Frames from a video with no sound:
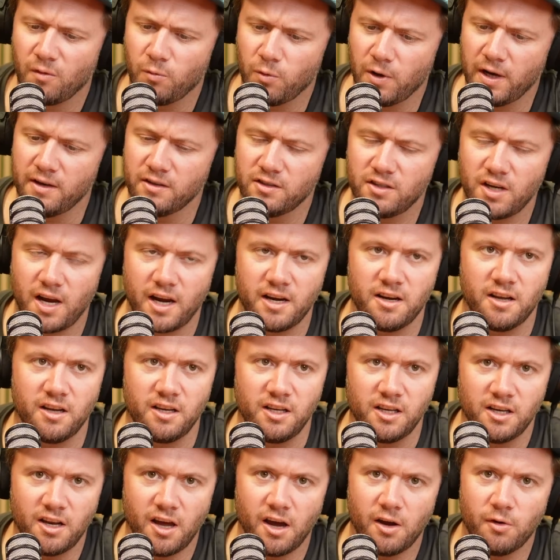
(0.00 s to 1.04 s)

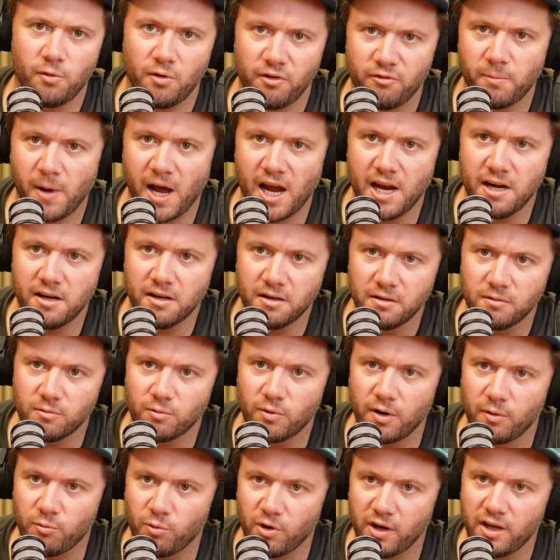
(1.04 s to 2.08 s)
JD, we've made it.
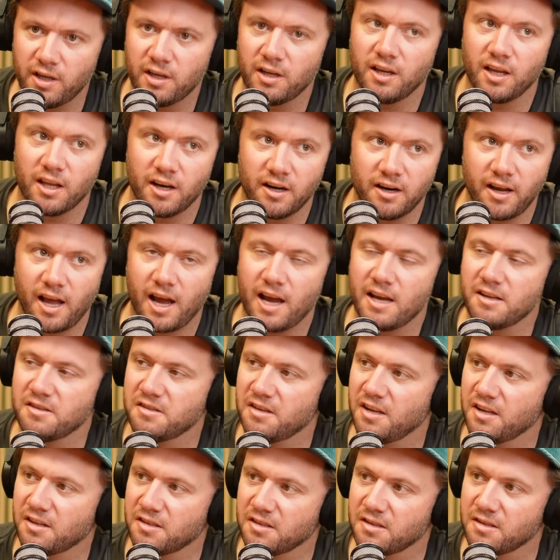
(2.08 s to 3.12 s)
When we can get an
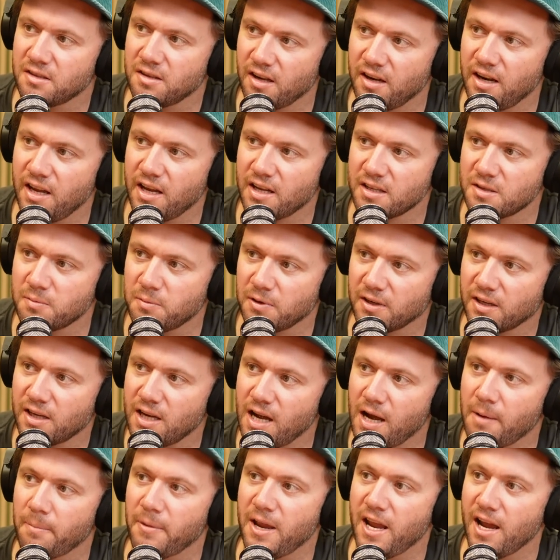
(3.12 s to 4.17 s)
ASX announcement
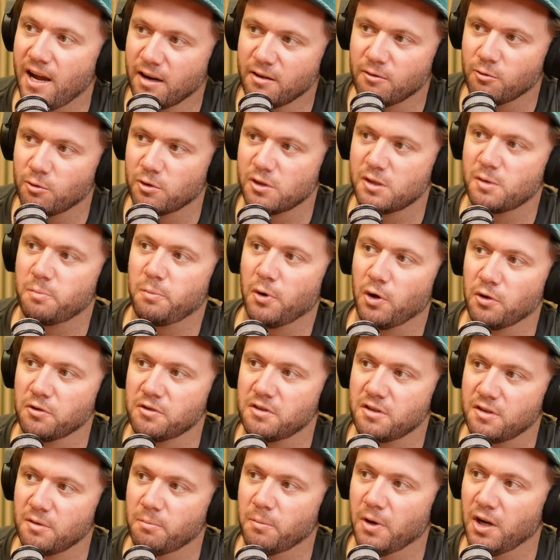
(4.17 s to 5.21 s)
come out,
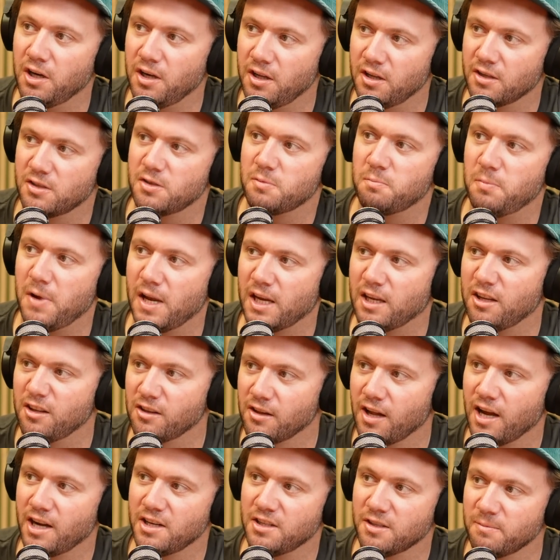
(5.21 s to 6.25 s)
response to media
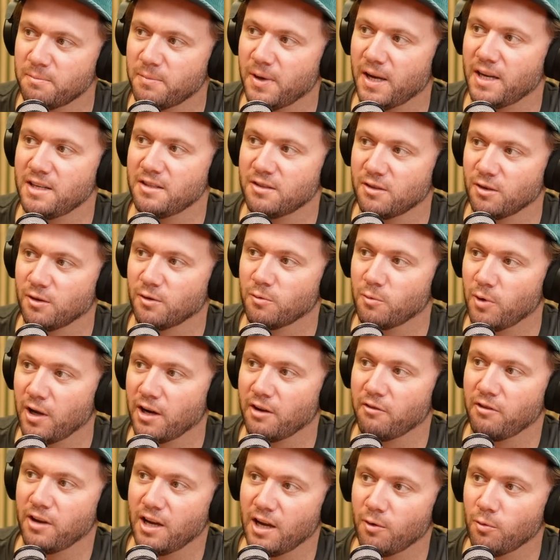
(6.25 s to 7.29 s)
speculation based on one
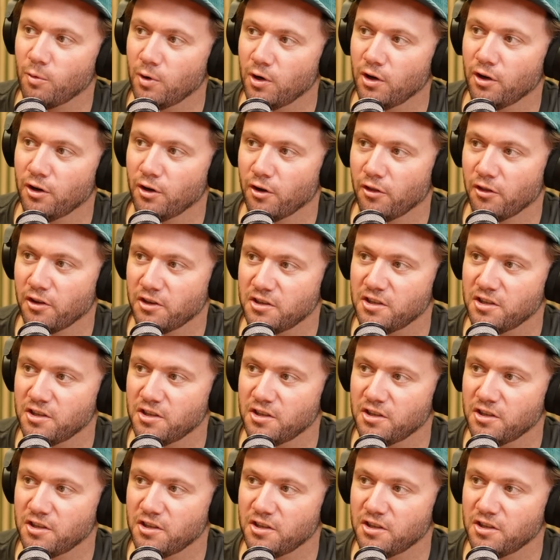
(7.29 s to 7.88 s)
of our word on the